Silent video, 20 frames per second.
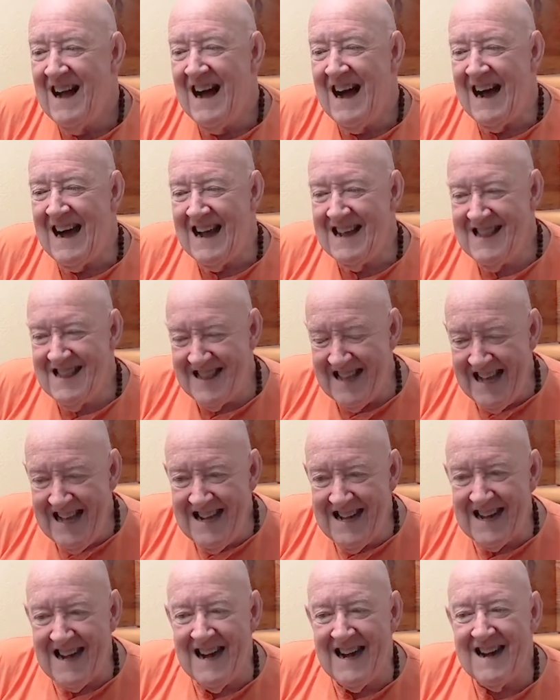I
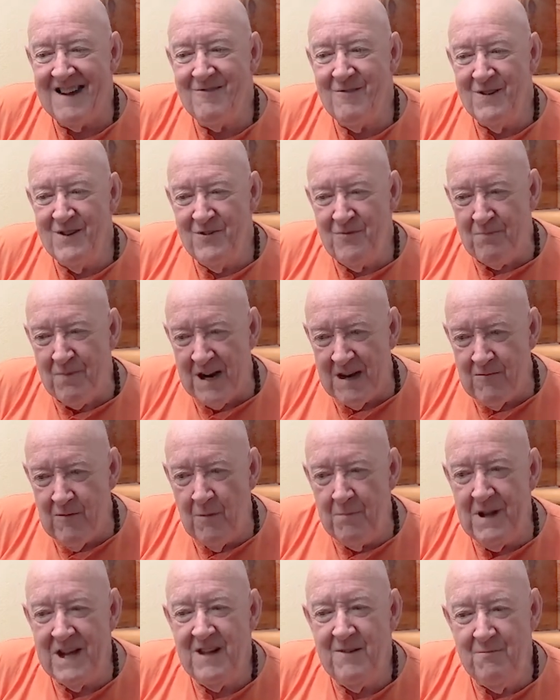think I was
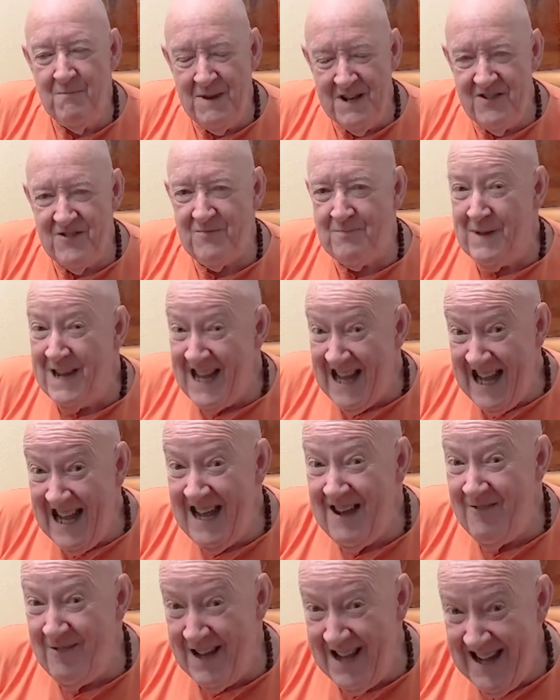probably
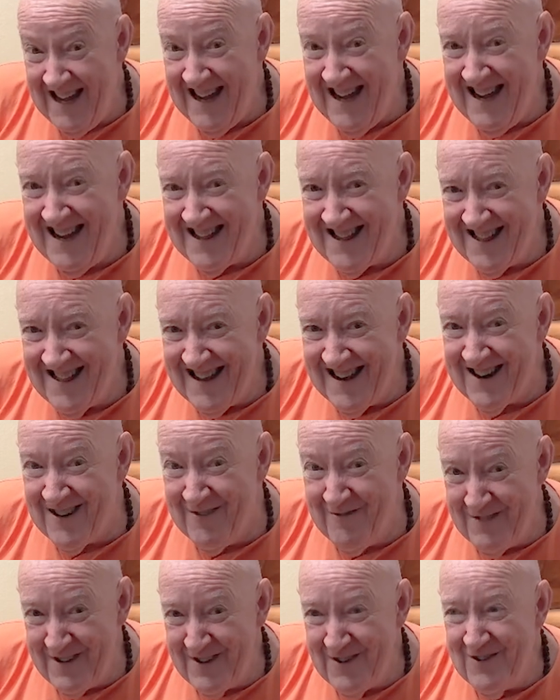misbehaving in
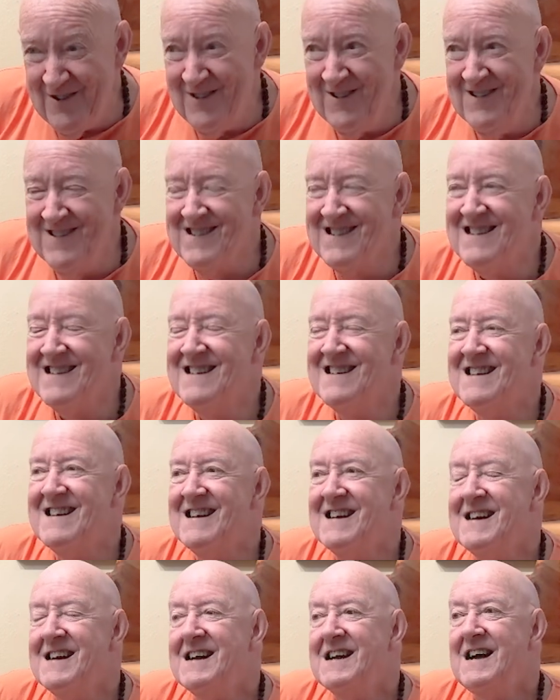their view
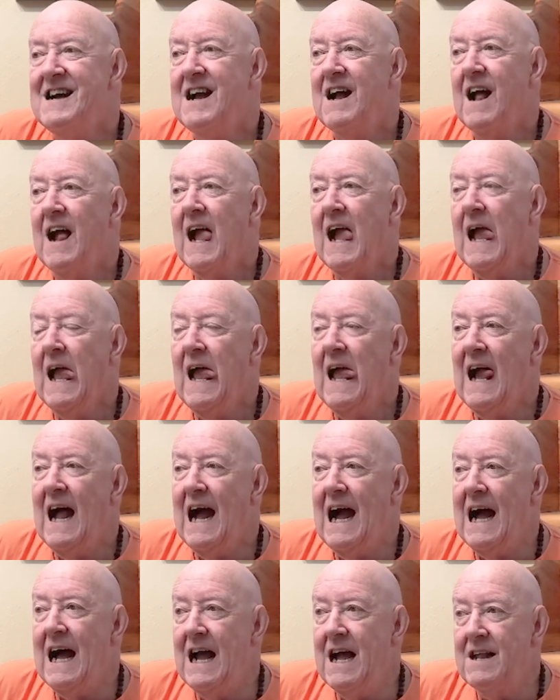
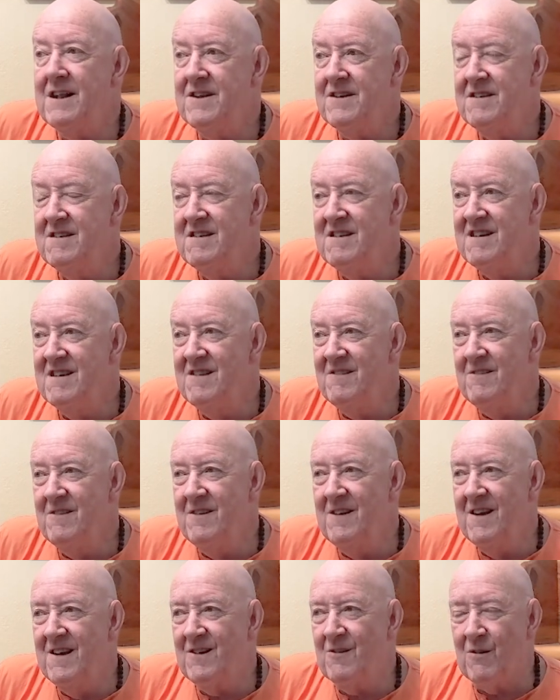and
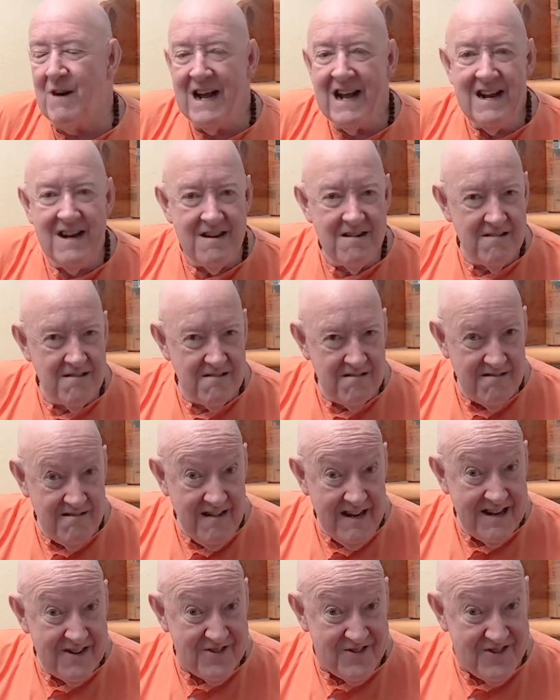quite
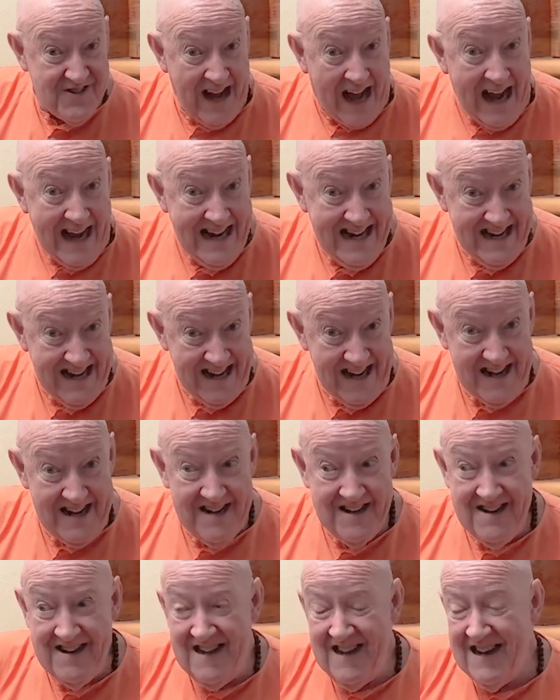
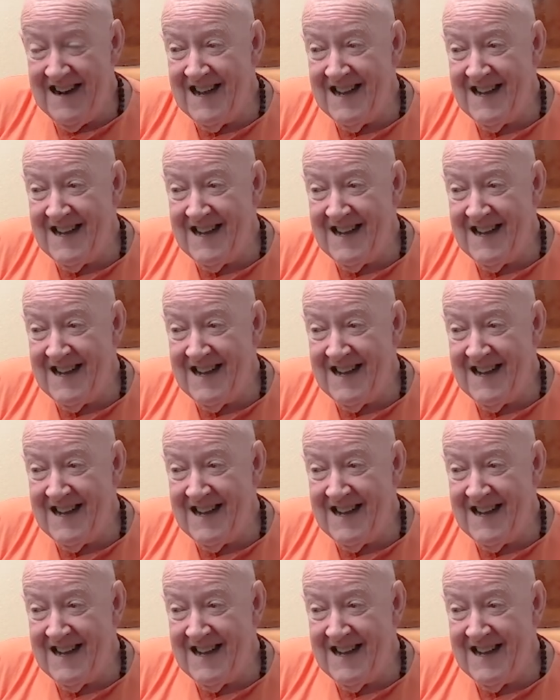excited, and I